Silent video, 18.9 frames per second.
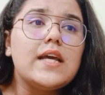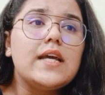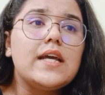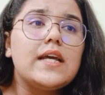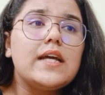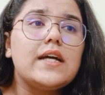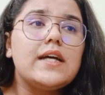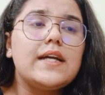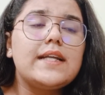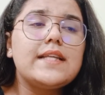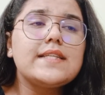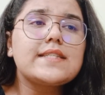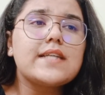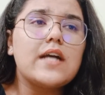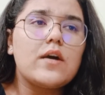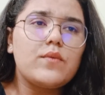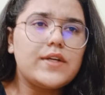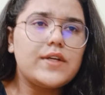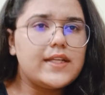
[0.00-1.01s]
It is
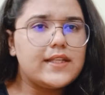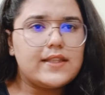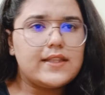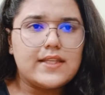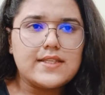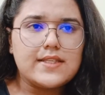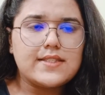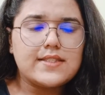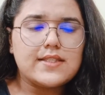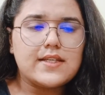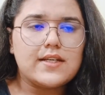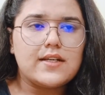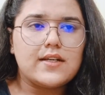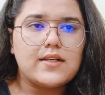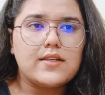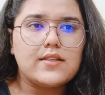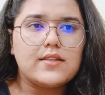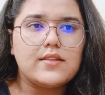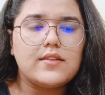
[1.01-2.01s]
covered in this,
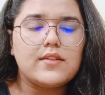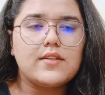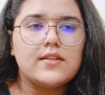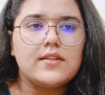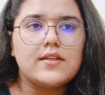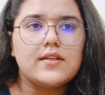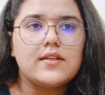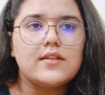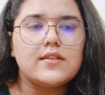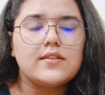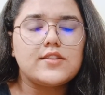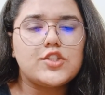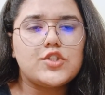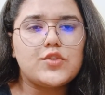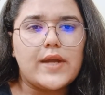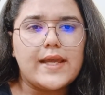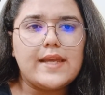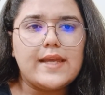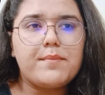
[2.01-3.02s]
the
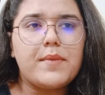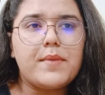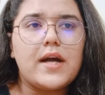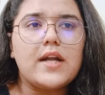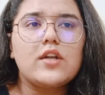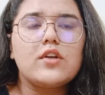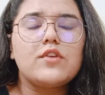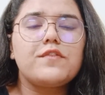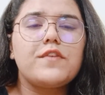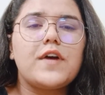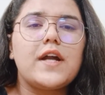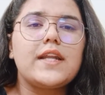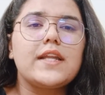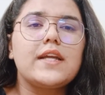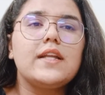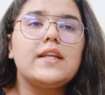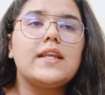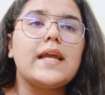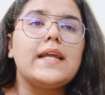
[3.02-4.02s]
strike part of
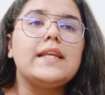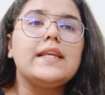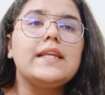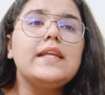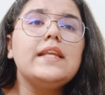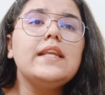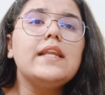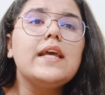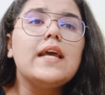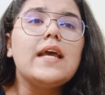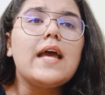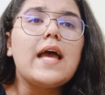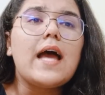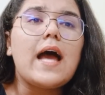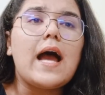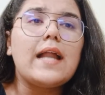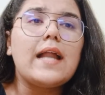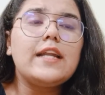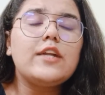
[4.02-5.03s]
Article 19,
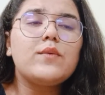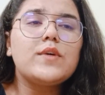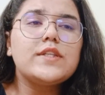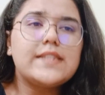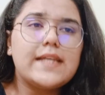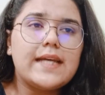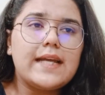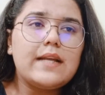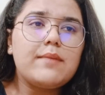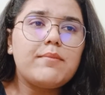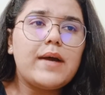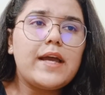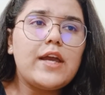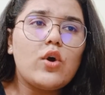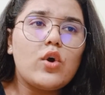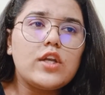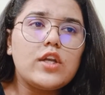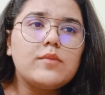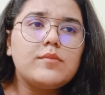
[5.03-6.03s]
and it was held by
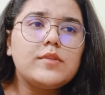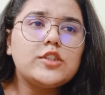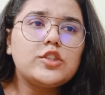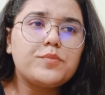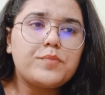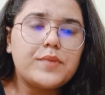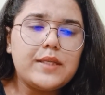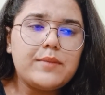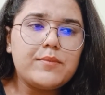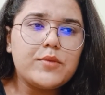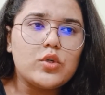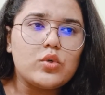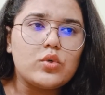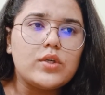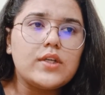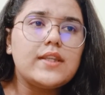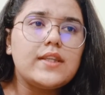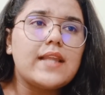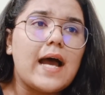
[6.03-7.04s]
Honorable Supreme
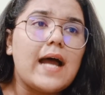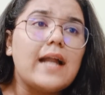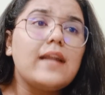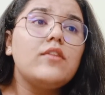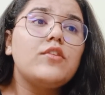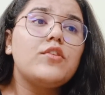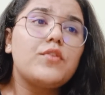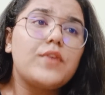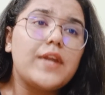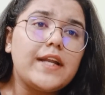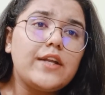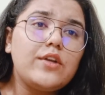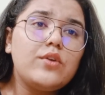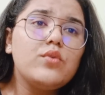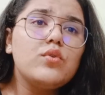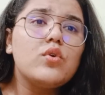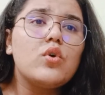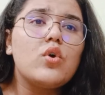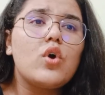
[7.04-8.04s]
Court that threat
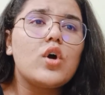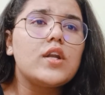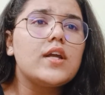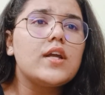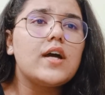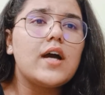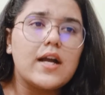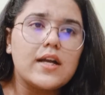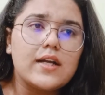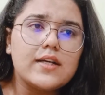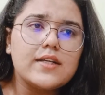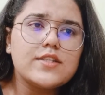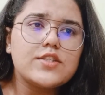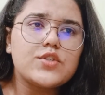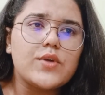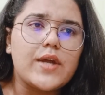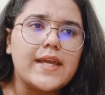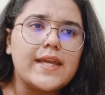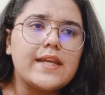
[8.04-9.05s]
to go on a hunger
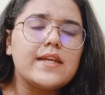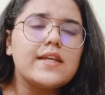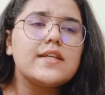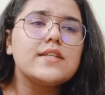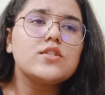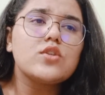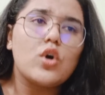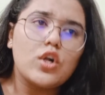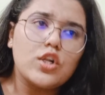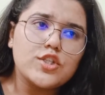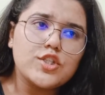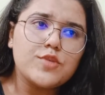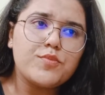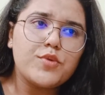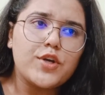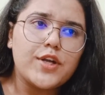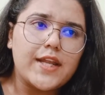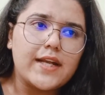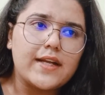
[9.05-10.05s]
strike is also
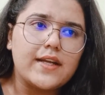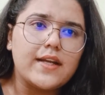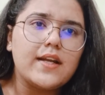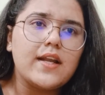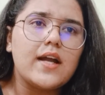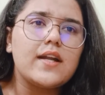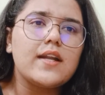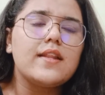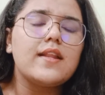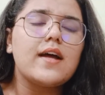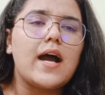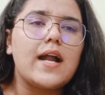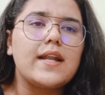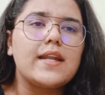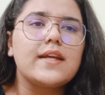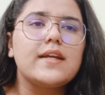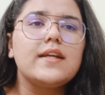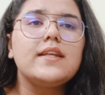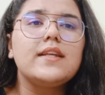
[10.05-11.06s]
protected under the
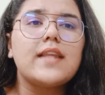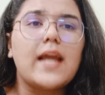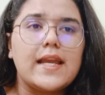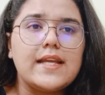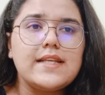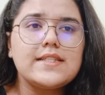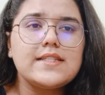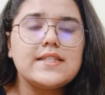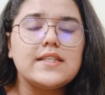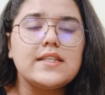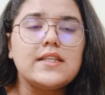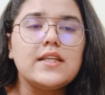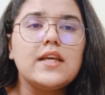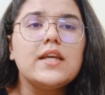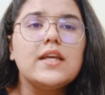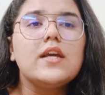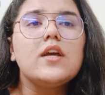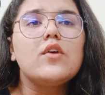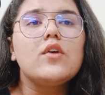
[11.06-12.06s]
Article 19,
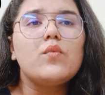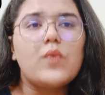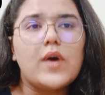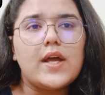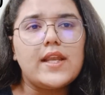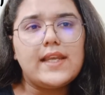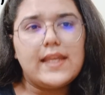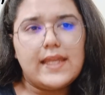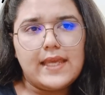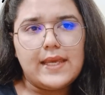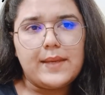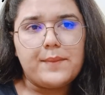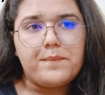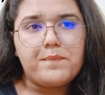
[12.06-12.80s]
1A.